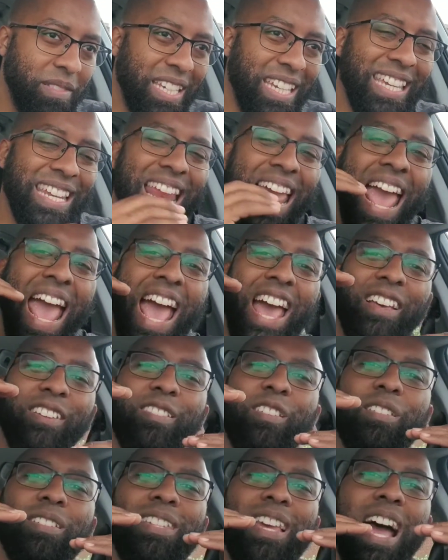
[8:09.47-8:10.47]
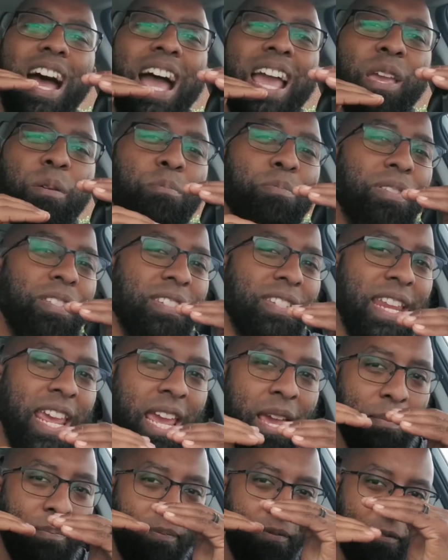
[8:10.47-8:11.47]
it has a
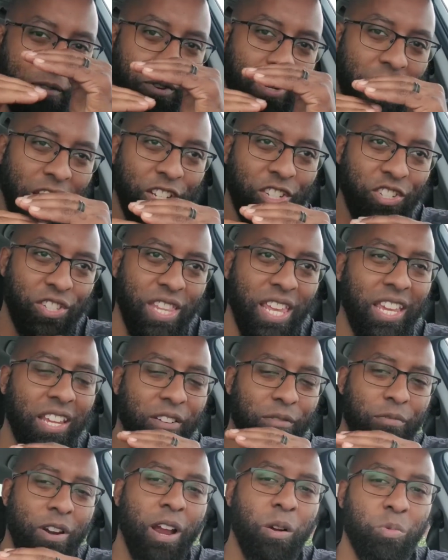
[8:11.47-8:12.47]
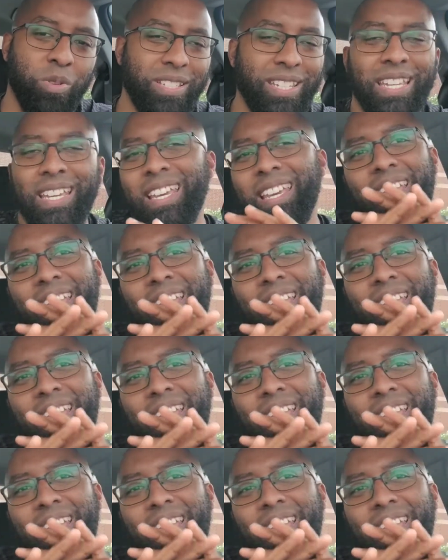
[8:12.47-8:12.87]
timestamp for each thing around what...